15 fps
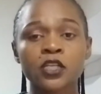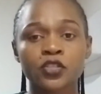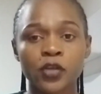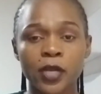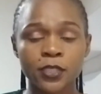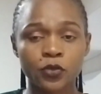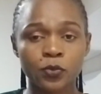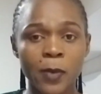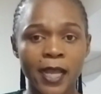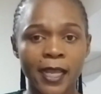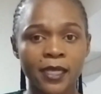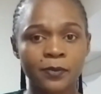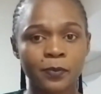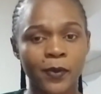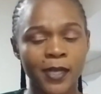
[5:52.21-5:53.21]
try to
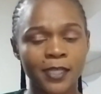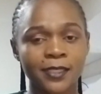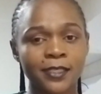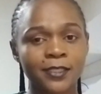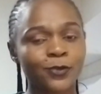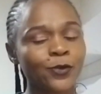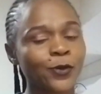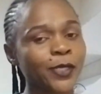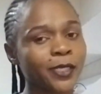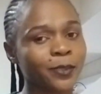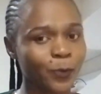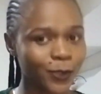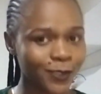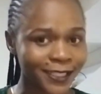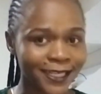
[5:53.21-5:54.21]
bargain prices, though
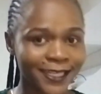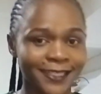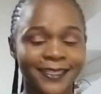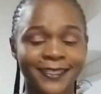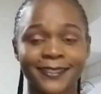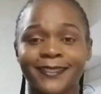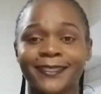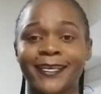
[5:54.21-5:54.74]
in most cases